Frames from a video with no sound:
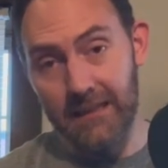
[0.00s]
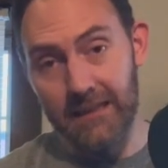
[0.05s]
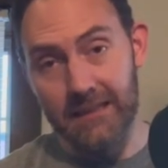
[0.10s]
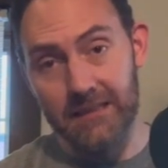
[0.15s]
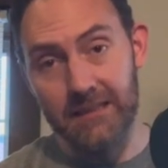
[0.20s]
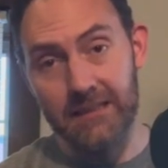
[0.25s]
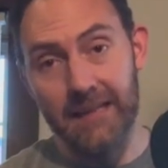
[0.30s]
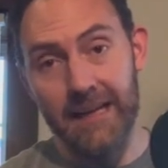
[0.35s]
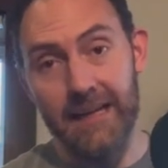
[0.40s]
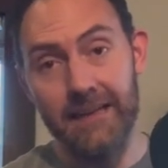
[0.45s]

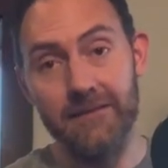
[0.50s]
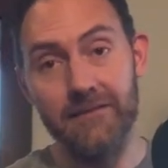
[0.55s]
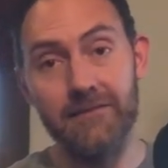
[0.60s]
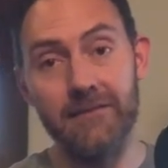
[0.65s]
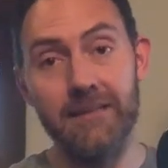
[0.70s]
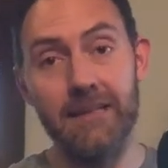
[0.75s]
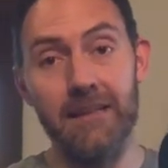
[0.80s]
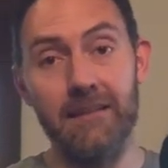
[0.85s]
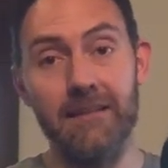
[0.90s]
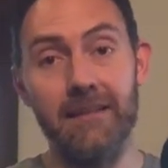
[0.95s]

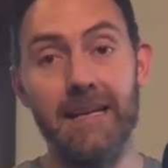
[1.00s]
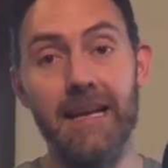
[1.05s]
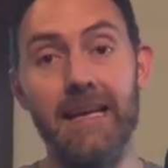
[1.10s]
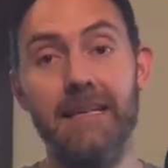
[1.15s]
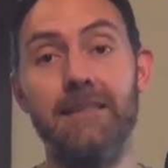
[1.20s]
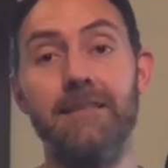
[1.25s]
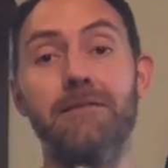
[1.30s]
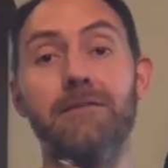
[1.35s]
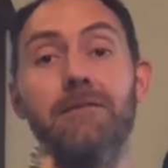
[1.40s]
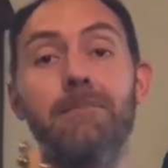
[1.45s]
standard
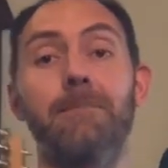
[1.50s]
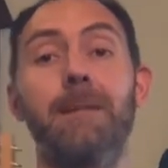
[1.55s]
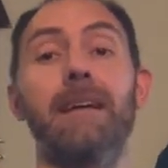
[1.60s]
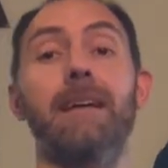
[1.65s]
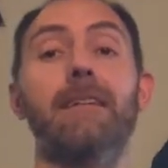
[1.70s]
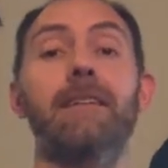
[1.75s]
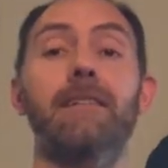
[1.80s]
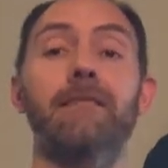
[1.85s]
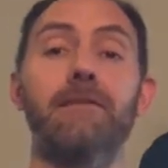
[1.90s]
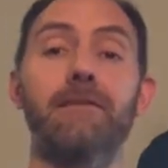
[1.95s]
Telecaster
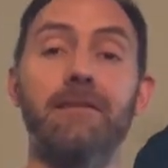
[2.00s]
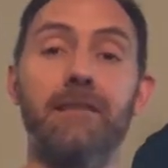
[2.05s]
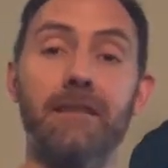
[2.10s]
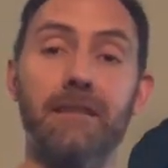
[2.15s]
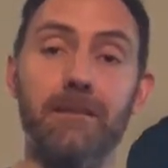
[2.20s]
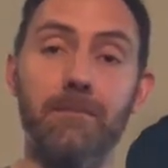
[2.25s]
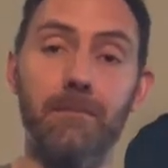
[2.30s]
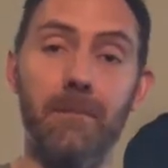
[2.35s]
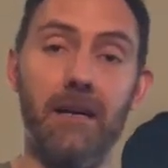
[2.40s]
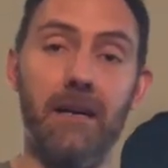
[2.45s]
spec, other than
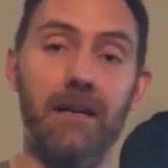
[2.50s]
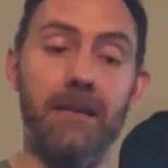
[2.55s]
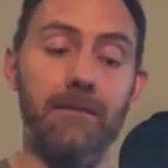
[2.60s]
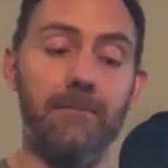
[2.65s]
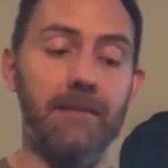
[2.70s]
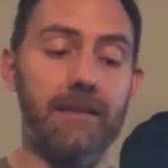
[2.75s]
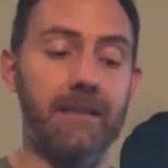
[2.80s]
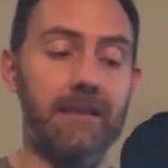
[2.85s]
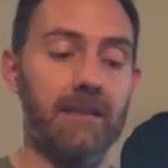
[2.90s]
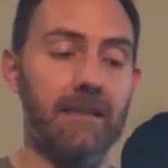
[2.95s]
this body
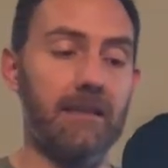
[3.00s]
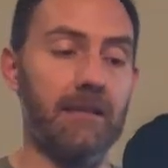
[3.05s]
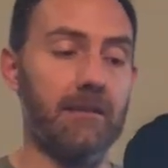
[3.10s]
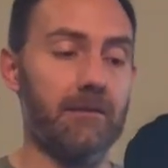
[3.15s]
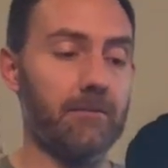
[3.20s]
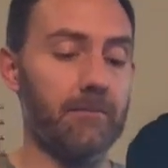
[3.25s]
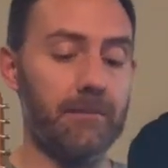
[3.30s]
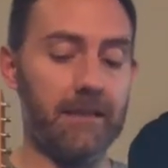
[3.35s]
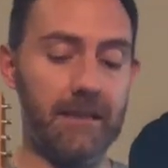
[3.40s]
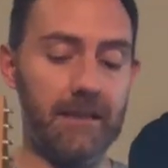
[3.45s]
being a
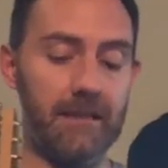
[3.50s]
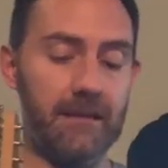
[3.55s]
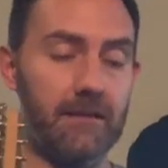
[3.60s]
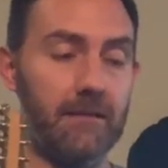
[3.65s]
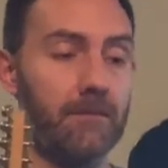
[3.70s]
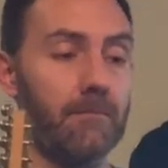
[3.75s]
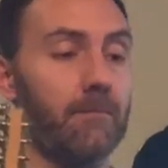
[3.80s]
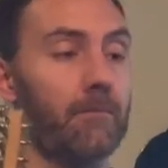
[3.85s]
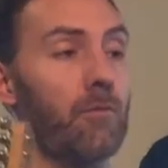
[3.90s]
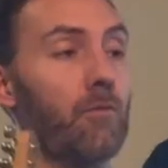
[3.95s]
little bit
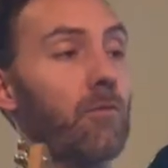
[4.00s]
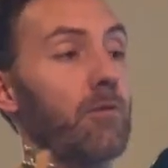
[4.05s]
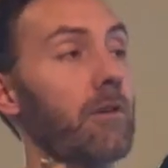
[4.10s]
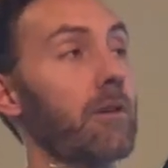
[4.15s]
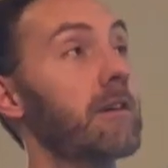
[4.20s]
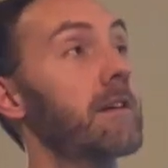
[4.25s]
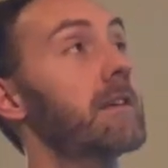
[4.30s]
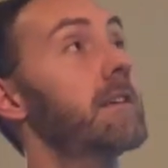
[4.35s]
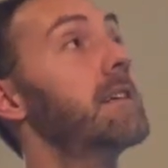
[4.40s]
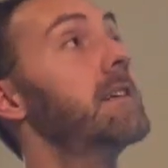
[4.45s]
more